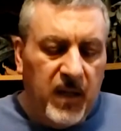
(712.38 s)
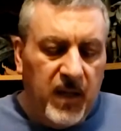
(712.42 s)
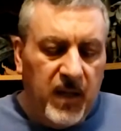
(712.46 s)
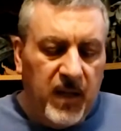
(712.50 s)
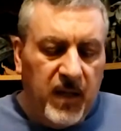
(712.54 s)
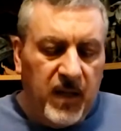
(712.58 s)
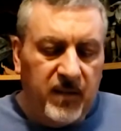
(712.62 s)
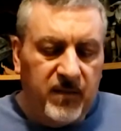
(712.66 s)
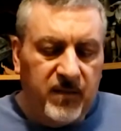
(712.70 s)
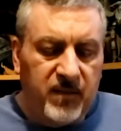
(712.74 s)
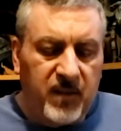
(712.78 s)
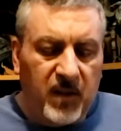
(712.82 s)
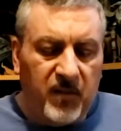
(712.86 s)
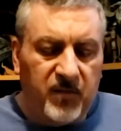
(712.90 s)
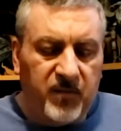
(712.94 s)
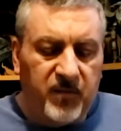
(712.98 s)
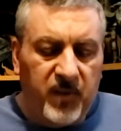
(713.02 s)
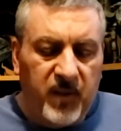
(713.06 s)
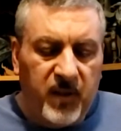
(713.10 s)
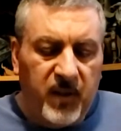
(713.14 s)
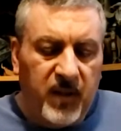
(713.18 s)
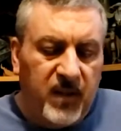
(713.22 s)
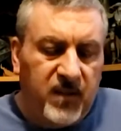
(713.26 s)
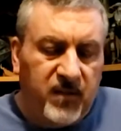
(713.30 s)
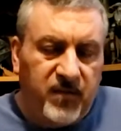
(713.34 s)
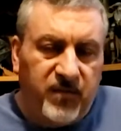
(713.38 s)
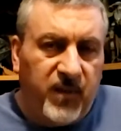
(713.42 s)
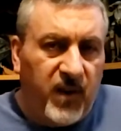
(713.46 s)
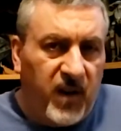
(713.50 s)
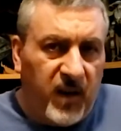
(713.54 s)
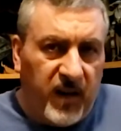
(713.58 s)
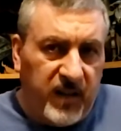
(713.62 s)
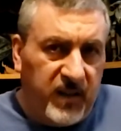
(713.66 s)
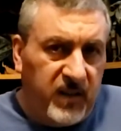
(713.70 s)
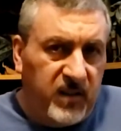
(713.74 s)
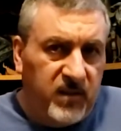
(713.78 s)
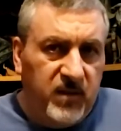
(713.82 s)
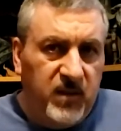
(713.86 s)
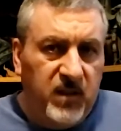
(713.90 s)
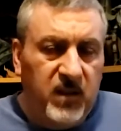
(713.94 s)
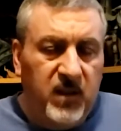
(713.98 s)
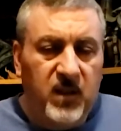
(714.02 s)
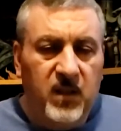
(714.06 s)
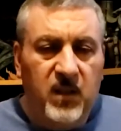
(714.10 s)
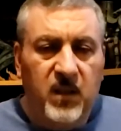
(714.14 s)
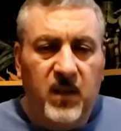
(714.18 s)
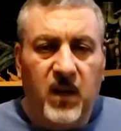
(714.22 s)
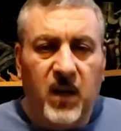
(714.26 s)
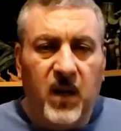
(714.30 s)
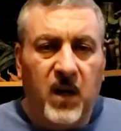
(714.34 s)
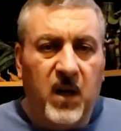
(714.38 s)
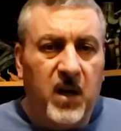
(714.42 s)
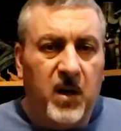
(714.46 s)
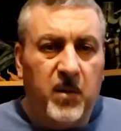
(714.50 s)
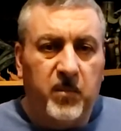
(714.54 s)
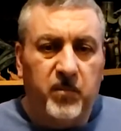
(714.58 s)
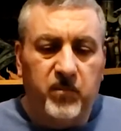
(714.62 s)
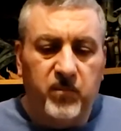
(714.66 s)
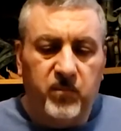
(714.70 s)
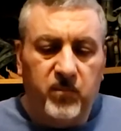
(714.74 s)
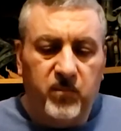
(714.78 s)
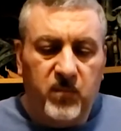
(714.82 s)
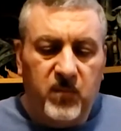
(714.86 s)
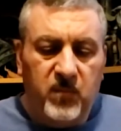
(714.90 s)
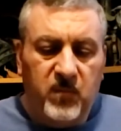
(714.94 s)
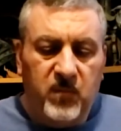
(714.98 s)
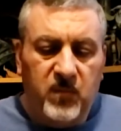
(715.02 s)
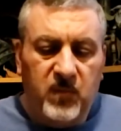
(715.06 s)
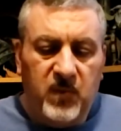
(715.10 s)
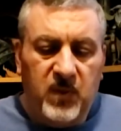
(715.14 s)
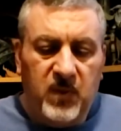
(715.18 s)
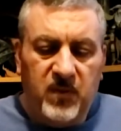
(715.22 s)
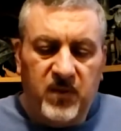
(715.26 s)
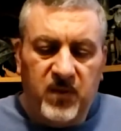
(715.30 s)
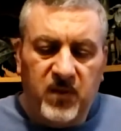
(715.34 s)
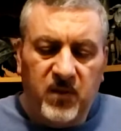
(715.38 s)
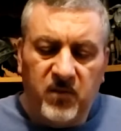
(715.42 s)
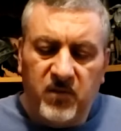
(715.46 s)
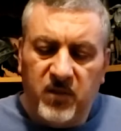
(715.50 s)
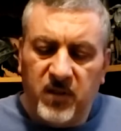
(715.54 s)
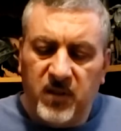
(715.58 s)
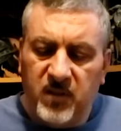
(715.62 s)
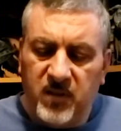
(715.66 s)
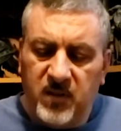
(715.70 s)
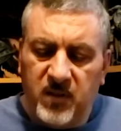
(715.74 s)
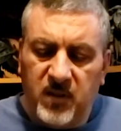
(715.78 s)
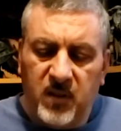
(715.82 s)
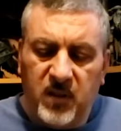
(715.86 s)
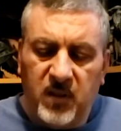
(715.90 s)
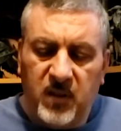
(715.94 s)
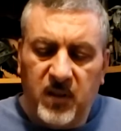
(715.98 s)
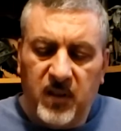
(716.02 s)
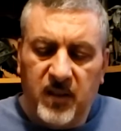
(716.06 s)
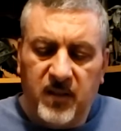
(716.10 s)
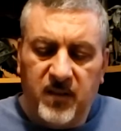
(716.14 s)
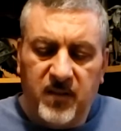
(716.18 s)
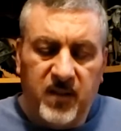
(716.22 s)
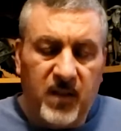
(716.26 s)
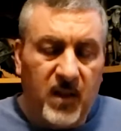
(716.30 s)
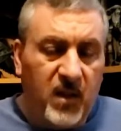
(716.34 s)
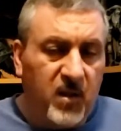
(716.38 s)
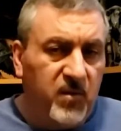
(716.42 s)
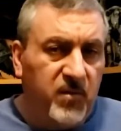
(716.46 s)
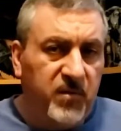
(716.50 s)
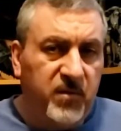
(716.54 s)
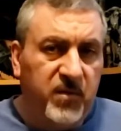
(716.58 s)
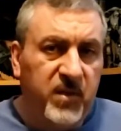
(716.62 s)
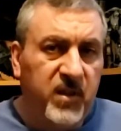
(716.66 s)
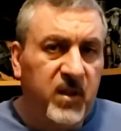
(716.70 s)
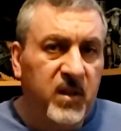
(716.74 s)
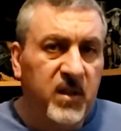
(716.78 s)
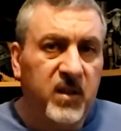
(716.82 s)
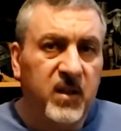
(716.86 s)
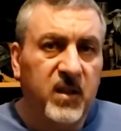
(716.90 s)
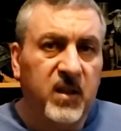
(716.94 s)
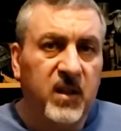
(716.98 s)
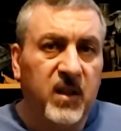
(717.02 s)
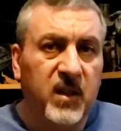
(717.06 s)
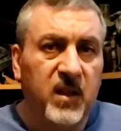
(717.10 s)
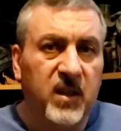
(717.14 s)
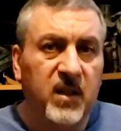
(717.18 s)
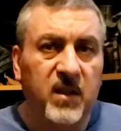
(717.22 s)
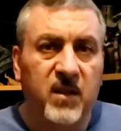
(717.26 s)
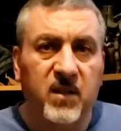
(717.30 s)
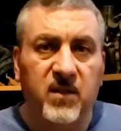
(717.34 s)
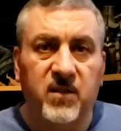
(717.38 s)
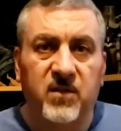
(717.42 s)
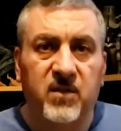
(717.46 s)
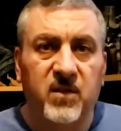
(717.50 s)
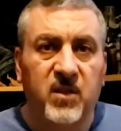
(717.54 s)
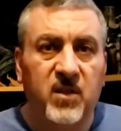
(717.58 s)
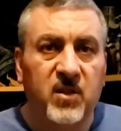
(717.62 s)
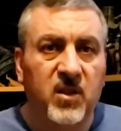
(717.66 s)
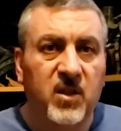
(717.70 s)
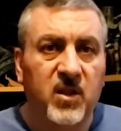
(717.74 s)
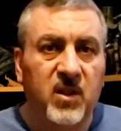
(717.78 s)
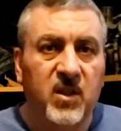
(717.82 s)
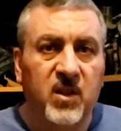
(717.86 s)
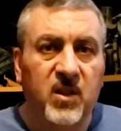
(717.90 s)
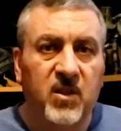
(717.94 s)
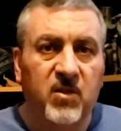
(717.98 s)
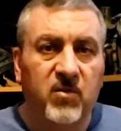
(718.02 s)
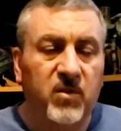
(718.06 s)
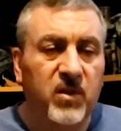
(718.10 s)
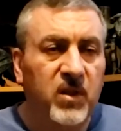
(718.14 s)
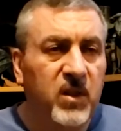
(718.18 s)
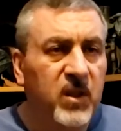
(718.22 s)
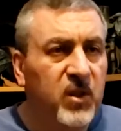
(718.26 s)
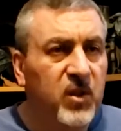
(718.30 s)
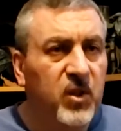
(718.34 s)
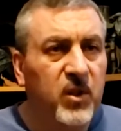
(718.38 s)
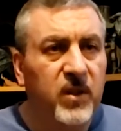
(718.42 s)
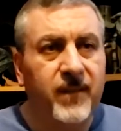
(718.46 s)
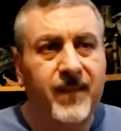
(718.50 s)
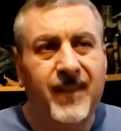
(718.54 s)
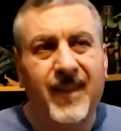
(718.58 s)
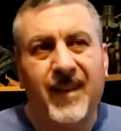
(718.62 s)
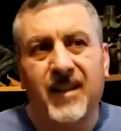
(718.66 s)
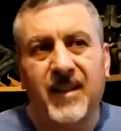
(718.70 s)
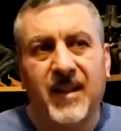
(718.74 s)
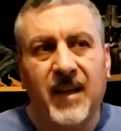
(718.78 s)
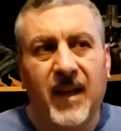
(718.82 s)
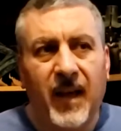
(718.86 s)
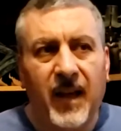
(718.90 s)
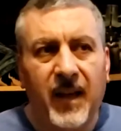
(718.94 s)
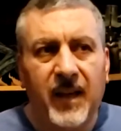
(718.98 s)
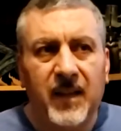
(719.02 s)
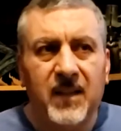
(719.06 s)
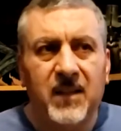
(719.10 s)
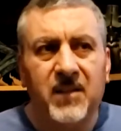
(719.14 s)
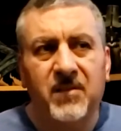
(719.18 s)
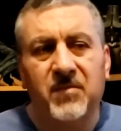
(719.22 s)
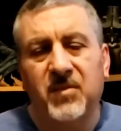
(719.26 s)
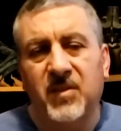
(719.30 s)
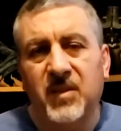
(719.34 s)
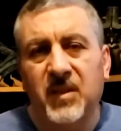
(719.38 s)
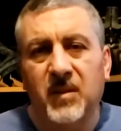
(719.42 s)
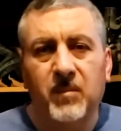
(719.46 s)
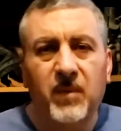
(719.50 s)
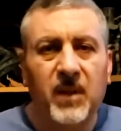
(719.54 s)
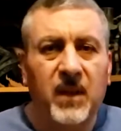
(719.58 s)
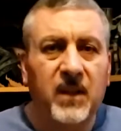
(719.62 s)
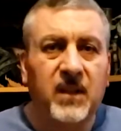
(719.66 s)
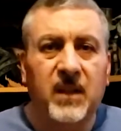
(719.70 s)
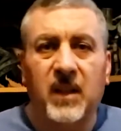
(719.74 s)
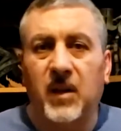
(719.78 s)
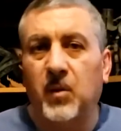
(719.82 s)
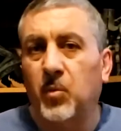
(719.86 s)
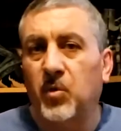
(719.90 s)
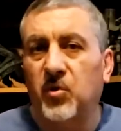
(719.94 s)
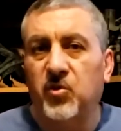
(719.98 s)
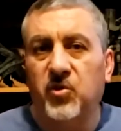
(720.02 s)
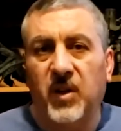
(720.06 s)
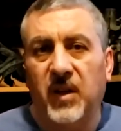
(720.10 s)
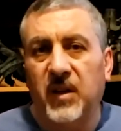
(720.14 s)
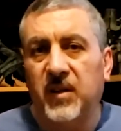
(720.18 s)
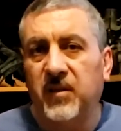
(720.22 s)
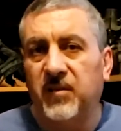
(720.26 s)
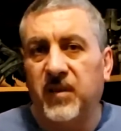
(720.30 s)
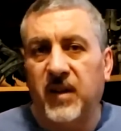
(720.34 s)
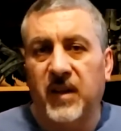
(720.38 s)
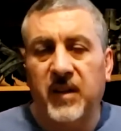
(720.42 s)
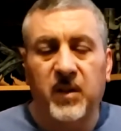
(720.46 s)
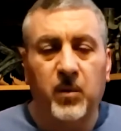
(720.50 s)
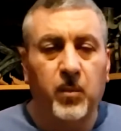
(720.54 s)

and stuff. It's fine. The series itself is really good. They kind of seem like they were trying to find a